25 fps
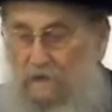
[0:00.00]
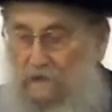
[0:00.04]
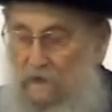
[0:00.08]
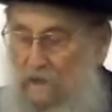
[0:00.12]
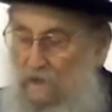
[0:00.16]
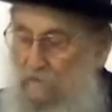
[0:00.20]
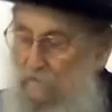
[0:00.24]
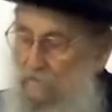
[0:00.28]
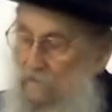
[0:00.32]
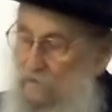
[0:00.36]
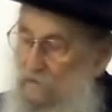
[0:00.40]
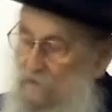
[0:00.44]

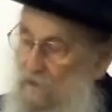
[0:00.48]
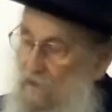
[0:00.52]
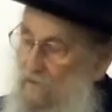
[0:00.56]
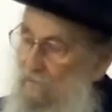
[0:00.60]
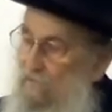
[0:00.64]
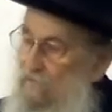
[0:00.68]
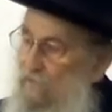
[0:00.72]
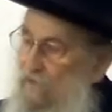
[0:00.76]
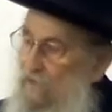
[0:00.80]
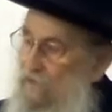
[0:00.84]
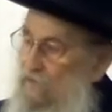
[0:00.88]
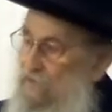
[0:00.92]
that
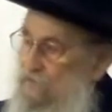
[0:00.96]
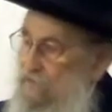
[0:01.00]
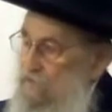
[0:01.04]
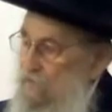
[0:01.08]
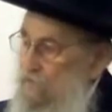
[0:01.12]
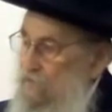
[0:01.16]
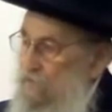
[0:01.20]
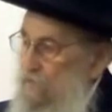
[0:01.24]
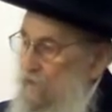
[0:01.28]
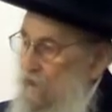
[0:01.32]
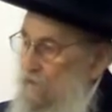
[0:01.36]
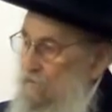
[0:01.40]
whenever a
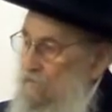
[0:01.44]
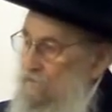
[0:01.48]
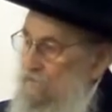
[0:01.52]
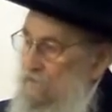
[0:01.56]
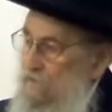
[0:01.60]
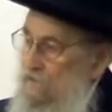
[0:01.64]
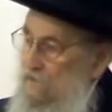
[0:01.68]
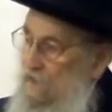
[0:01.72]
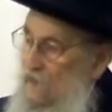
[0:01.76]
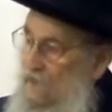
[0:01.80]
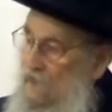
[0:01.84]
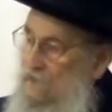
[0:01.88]
Jew comes
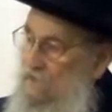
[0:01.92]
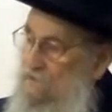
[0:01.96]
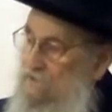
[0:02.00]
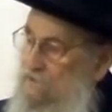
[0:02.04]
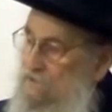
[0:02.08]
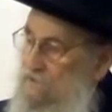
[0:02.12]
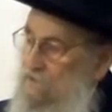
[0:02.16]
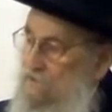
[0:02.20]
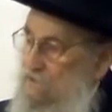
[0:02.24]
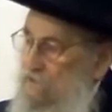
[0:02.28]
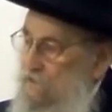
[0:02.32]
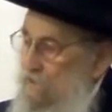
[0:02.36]
and
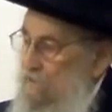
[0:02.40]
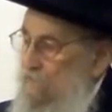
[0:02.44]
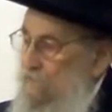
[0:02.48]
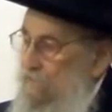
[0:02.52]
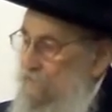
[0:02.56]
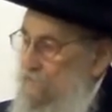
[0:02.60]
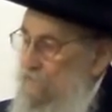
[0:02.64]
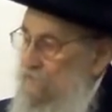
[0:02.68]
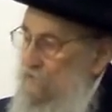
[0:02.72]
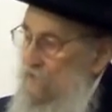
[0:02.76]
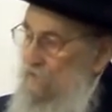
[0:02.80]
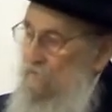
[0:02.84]
asks you
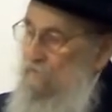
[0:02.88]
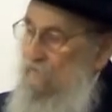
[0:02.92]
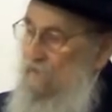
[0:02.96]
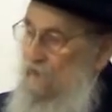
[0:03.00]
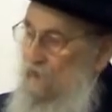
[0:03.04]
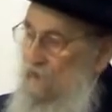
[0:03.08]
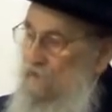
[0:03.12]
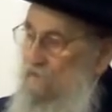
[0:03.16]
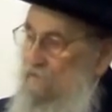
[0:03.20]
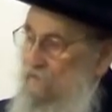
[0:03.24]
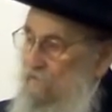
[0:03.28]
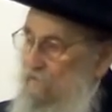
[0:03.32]
for
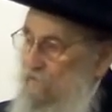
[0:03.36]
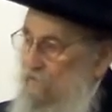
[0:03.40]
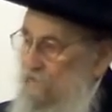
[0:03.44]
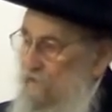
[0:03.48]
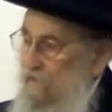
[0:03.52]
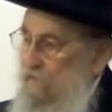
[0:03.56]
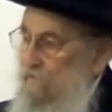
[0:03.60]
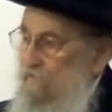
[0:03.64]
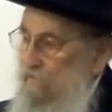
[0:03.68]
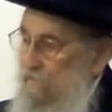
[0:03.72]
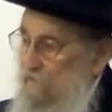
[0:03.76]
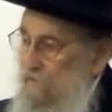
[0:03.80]
some kind of
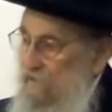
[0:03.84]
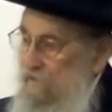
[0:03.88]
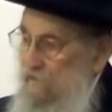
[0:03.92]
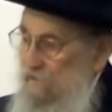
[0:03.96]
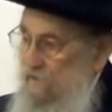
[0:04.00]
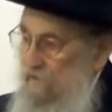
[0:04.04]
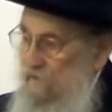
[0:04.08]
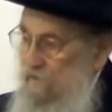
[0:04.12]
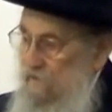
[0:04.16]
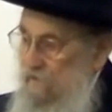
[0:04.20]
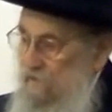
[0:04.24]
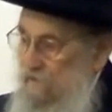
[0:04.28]

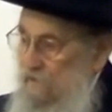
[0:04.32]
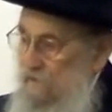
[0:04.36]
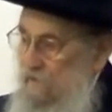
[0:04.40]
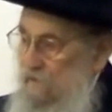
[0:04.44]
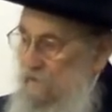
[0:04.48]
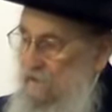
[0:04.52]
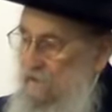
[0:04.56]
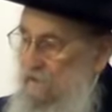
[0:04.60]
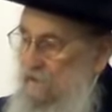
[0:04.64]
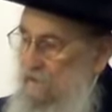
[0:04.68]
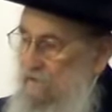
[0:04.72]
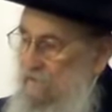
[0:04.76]
favor,
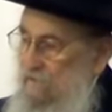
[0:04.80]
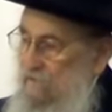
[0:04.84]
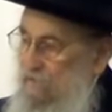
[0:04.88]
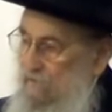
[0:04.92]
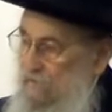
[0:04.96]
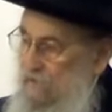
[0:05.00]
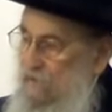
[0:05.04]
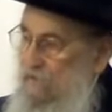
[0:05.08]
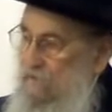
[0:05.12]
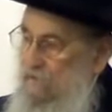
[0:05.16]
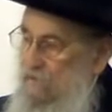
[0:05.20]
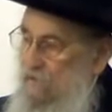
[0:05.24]

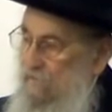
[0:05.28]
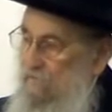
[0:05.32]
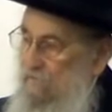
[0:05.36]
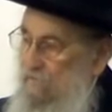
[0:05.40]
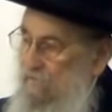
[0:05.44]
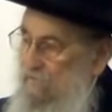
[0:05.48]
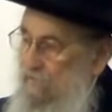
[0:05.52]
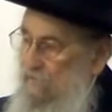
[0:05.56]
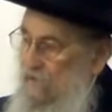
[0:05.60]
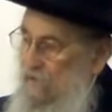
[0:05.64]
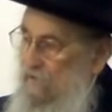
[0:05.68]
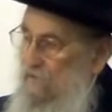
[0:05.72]
treat
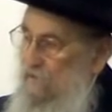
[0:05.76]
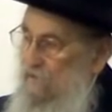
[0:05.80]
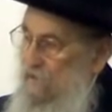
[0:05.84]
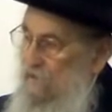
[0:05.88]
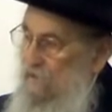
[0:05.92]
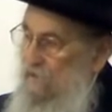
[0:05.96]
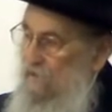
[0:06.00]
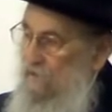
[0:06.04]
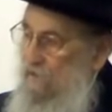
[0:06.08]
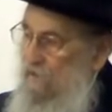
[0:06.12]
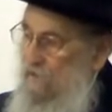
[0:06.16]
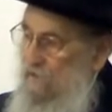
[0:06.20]
him
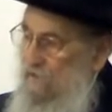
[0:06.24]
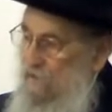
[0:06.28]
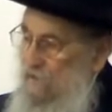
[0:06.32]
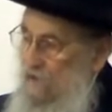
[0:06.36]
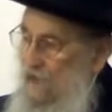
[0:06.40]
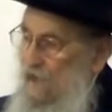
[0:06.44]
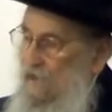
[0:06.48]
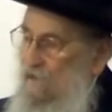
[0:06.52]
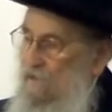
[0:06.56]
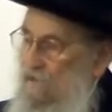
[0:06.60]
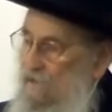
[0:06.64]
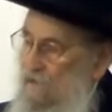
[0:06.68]
very
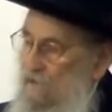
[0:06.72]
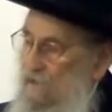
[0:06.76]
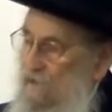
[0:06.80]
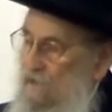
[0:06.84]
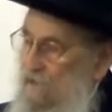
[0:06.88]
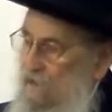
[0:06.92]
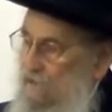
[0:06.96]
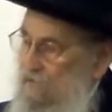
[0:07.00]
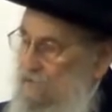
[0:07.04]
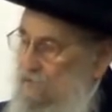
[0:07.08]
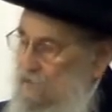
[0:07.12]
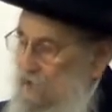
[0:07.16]

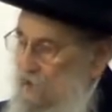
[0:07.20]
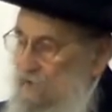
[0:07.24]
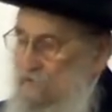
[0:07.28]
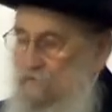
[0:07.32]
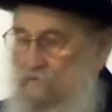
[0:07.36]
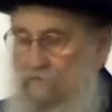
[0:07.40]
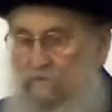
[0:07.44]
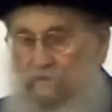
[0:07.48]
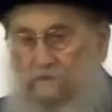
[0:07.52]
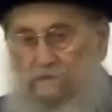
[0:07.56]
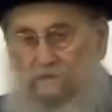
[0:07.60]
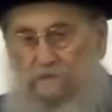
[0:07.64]
kindly and
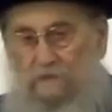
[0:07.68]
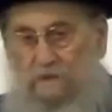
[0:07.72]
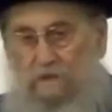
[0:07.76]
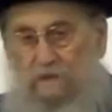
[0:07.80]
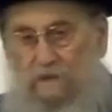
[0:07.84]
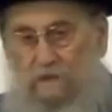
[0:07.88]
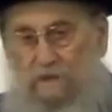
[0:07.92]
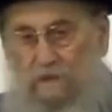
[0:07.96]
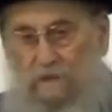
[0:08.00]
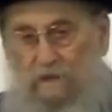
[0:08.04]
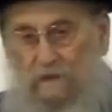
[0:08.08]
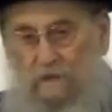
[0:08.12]

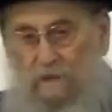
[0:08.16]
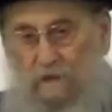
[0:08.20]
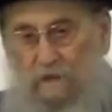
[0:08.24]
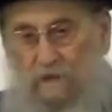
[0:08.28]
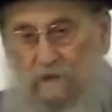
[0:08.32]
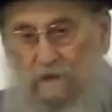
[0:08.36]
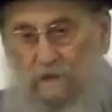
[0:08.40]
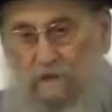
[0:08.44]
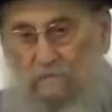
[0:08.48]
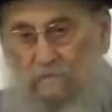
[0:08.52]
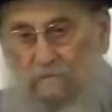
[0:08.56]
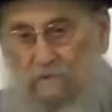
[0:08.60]
generously.
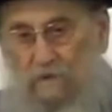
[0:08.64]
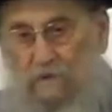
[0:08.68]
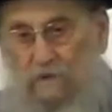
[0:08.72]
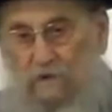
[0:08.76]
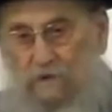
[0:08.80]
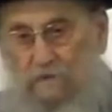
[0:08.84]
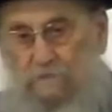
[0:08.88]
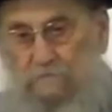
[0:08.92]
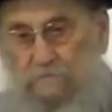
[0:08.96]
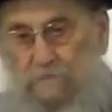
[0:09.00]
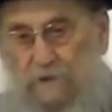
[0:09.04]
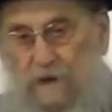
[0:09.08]

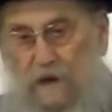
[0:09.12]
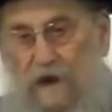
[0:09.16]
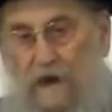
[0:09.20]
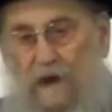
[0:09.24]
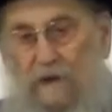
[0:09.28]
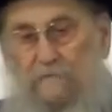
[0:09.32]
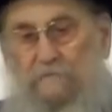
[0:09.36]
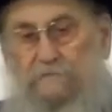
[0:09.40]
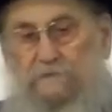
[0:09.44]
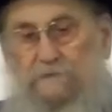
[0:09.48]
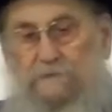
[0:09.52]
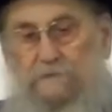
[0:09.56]
Because
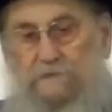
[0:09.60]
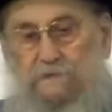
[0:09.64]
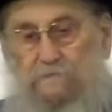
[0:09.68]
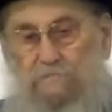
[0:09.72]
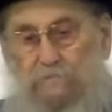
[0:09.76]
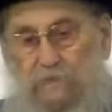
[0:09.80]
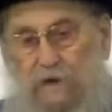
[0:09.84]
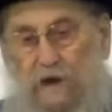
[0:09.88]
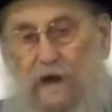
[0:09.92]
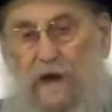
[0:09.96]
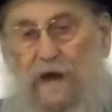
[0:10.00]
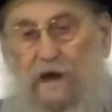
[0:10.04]

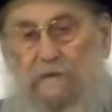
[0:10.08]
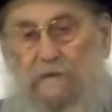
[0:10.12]
perhaps